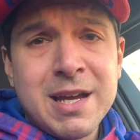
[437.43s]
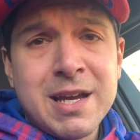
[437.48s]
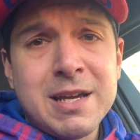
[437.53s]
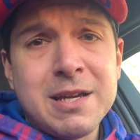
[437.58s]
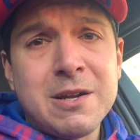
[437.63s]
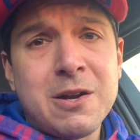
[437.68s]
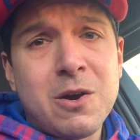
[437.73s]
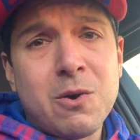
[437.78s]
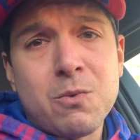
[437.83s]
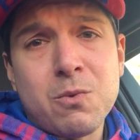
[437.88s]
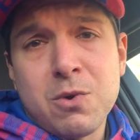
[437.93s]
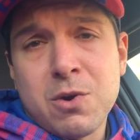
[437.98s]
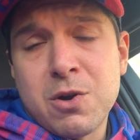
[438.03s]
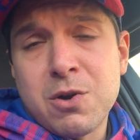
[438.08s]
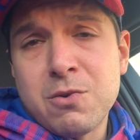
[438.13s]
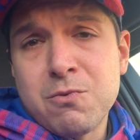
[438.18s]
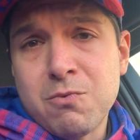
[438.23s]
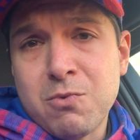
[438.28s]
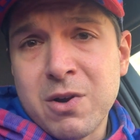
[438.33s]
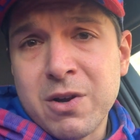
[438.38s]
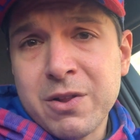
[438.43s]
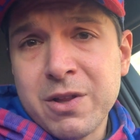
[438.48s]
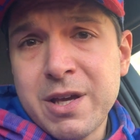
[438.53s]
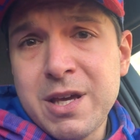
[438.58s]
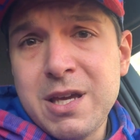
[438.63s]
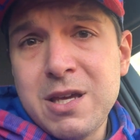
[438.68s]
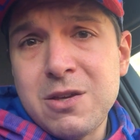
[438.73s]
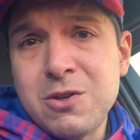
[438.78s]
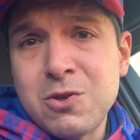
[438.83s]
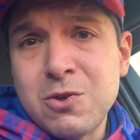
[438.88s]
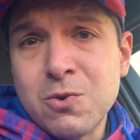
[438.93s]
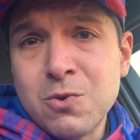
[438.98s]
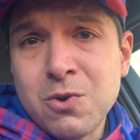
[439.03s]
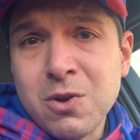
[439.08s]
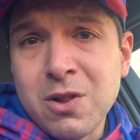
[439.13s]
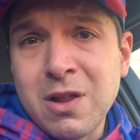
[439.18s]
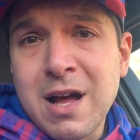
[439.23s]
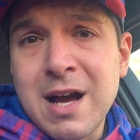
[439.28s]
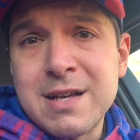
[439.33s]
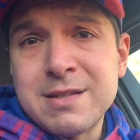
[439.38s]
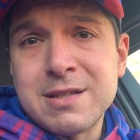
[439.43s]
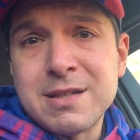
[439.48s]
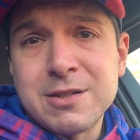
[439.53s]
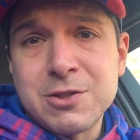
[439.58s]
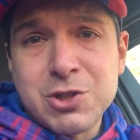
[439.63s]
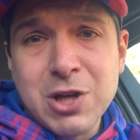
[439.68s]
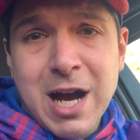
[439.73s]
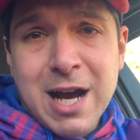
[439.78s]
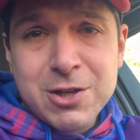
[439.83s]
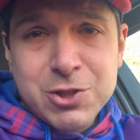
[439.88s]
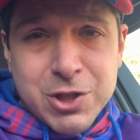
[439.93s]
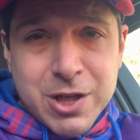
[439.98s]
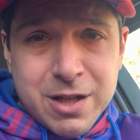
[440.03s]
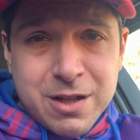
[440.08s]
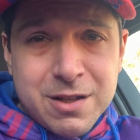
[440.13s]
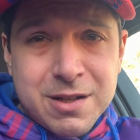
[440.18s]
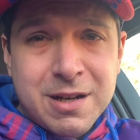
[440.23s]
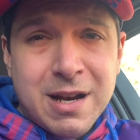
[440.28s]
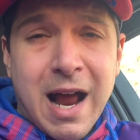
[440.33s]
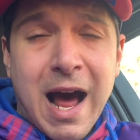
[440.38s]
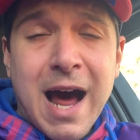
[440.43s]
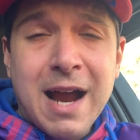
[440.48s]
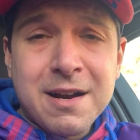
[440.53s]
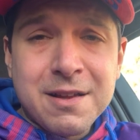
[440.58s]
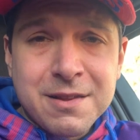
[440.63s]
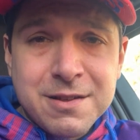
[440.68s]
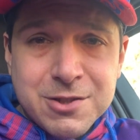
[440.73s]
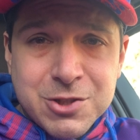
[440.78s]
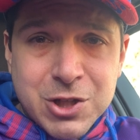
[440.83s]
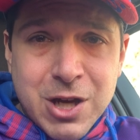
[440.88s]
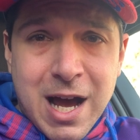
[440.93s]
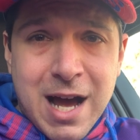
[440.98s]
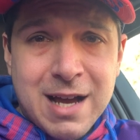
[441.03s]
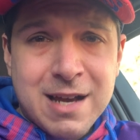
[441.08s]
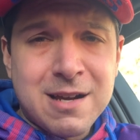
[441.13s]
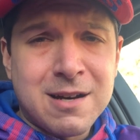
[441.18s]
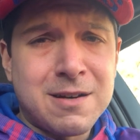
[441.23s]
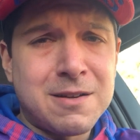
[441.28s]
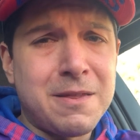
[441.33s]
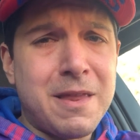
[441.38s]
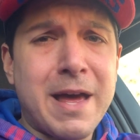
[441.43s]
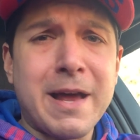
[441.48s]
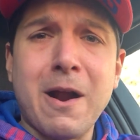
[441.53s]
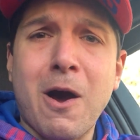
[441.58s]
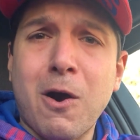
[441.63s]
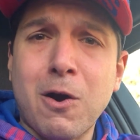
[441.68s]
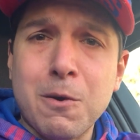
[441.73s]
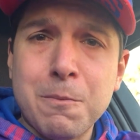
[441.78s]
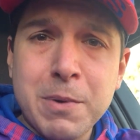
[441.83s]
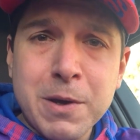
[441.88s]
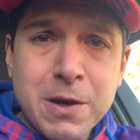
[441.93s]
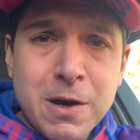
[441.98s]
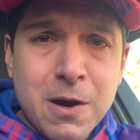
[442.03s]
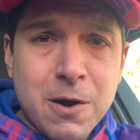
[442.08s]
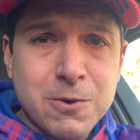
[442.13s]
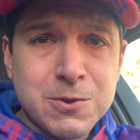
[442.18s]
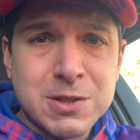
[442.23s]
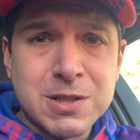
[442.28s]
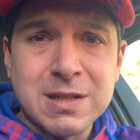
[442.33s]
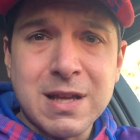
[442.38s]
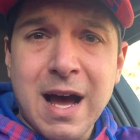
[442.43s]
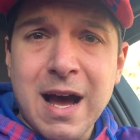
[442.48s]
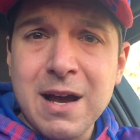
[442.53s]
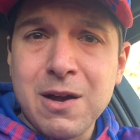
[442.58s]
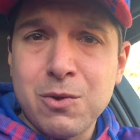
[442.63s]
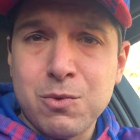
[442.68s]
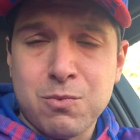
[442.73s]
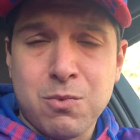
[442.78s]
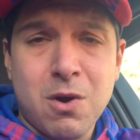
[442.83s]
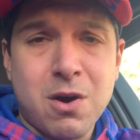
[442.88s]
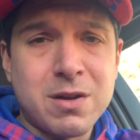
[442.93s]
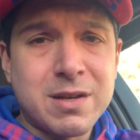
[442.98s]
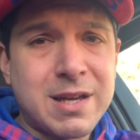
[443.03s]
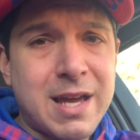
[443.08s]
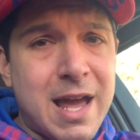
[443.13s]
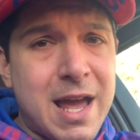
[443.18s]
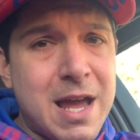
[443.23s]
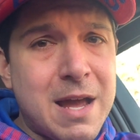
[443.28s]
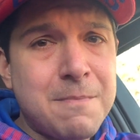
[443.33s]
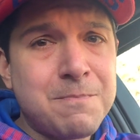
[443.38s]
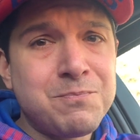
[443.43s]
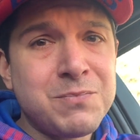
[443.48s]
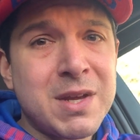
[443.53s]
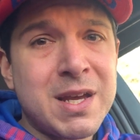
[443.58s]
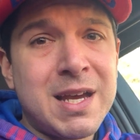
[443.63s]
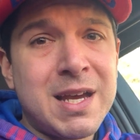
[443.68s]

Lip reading: You know, we're really utilizing Josh Allen out of the shotgun, that RPO style run game.